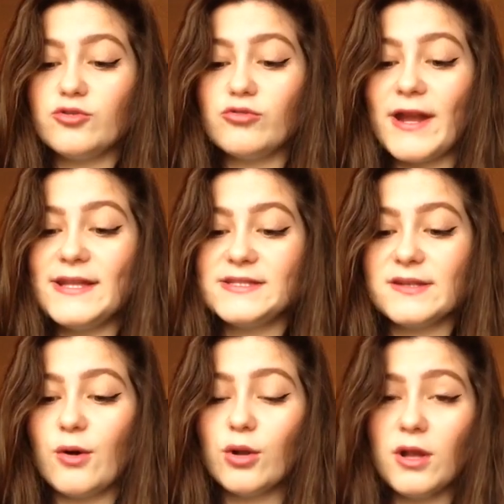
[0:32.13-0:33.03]

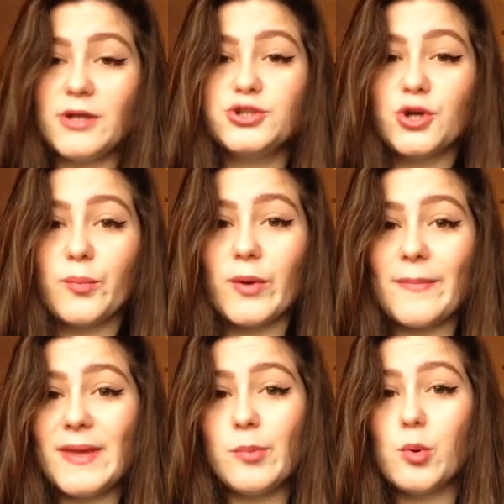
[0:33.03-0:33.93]
great online shop where
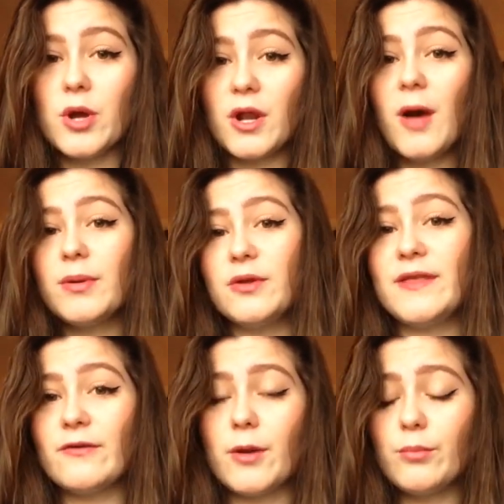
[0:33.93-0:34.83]
people can upload
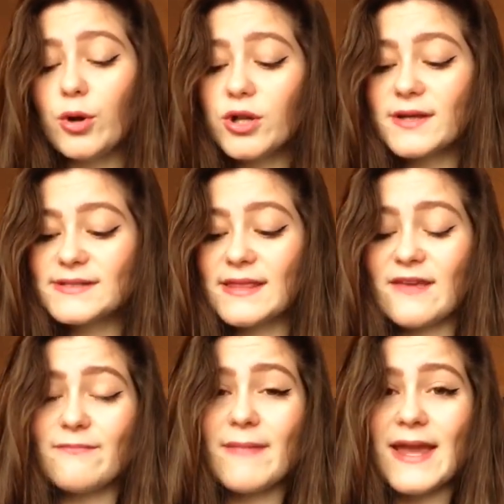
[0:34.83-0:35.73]
their own products that
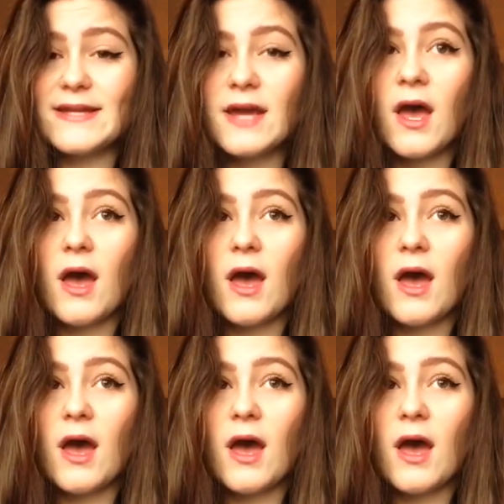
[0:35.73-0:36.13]
they've made.